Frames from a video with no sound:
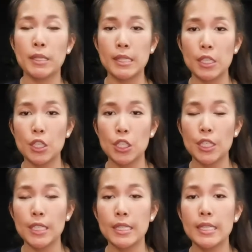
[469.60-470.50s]

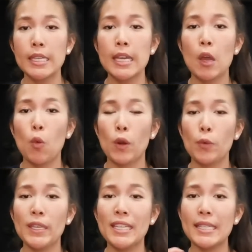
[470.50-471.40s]
positions where
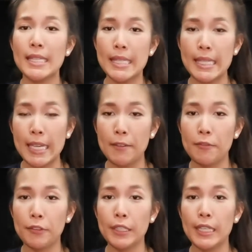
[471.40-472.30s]
we can
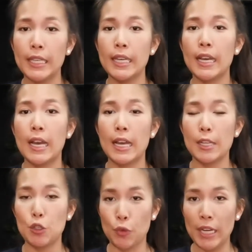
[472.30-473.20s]
safely
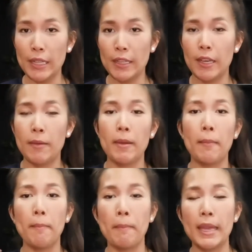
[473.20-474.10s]
train them,
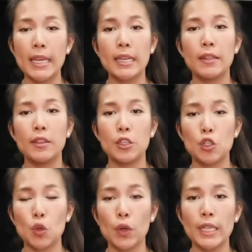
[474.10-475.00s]
make the
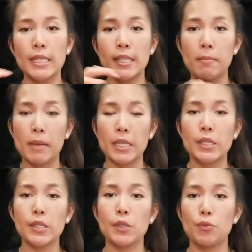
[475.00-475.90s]
joints and the
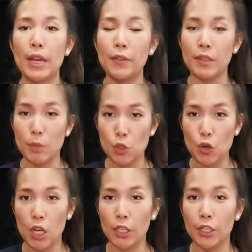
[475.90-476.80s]
muscles around them
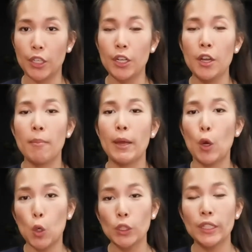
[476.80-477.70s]
stronger by
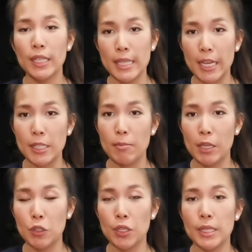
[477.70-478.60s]
holding these
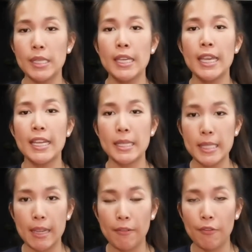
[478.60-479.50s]
isometrics in a
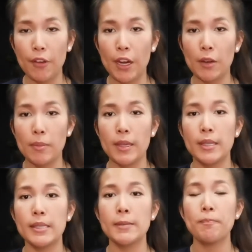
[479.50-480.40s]
safe environment,